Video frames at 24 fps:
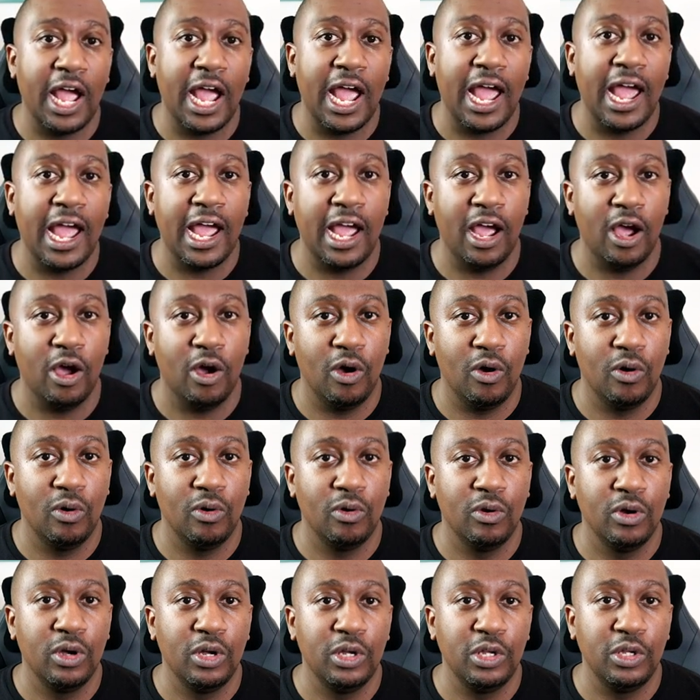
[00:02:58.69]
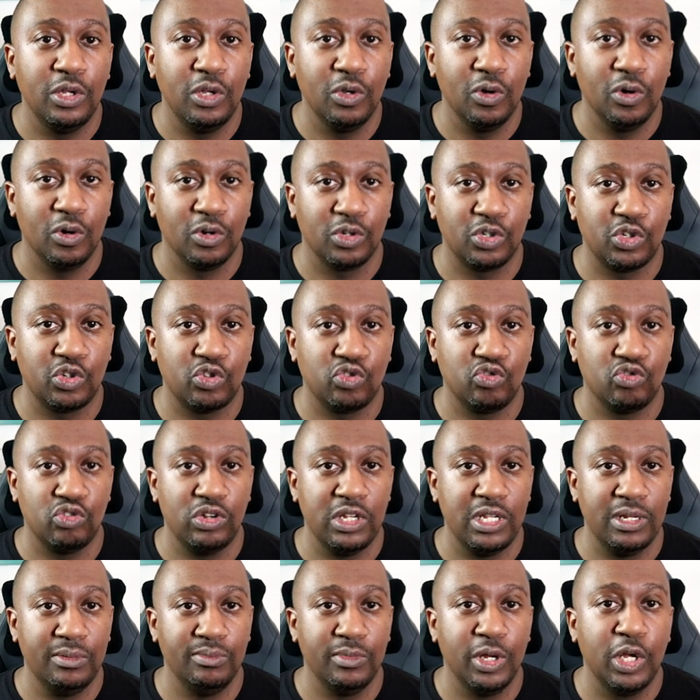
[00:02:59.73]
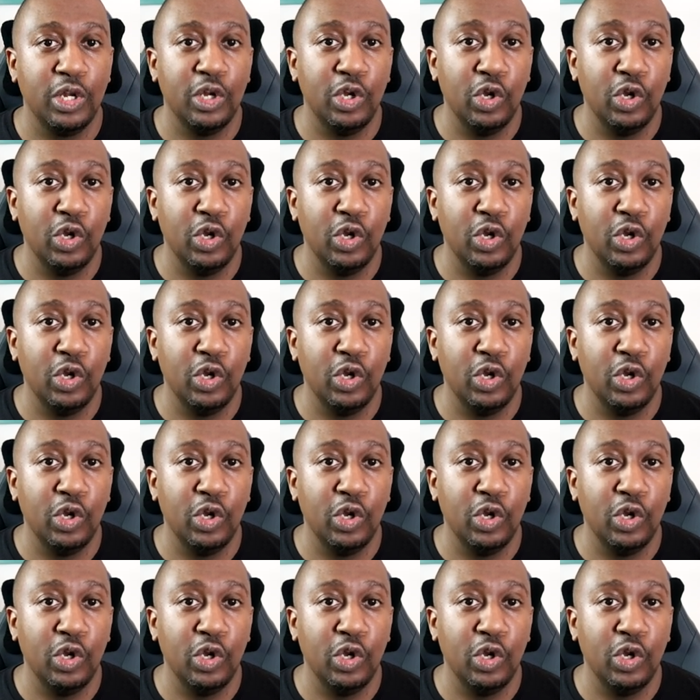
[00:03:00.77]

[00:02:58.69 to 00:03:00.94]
how your stream